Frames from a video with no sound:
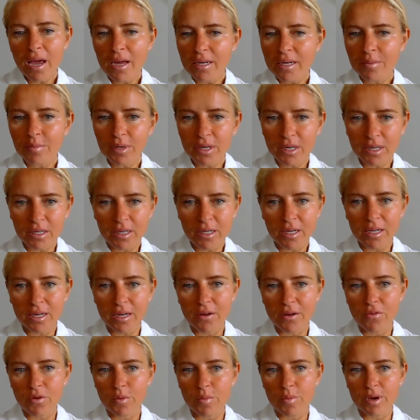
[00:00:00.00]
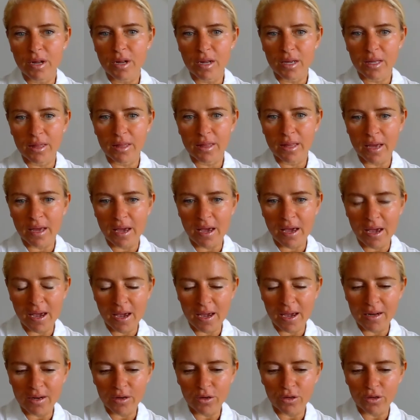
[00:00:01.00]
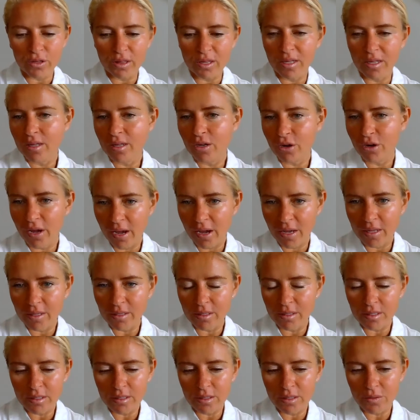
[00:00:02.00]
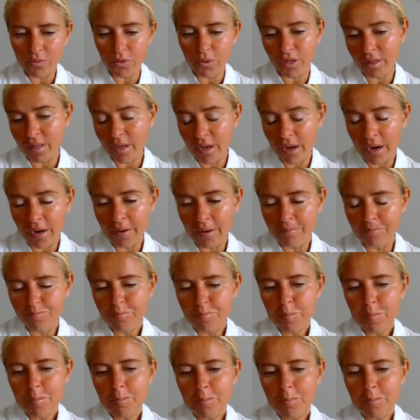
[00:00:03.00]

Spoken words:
anybody and everybody that could lend their hands were there.